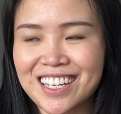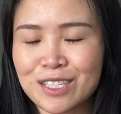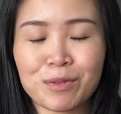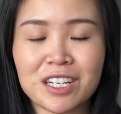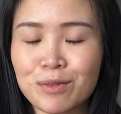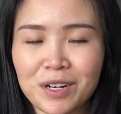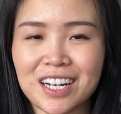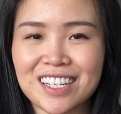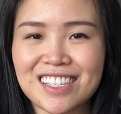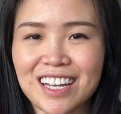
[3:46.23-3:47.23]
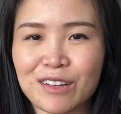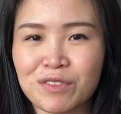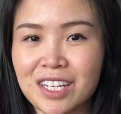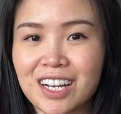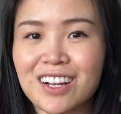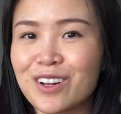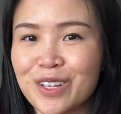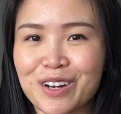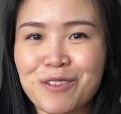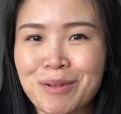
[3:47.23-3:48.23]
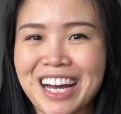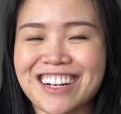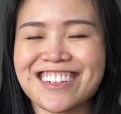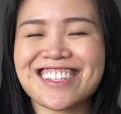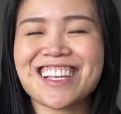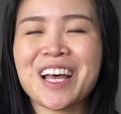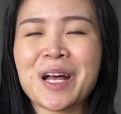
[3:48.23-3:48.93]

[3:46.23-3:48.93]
Surprise, surprise, I've knitted a lot of her patterns,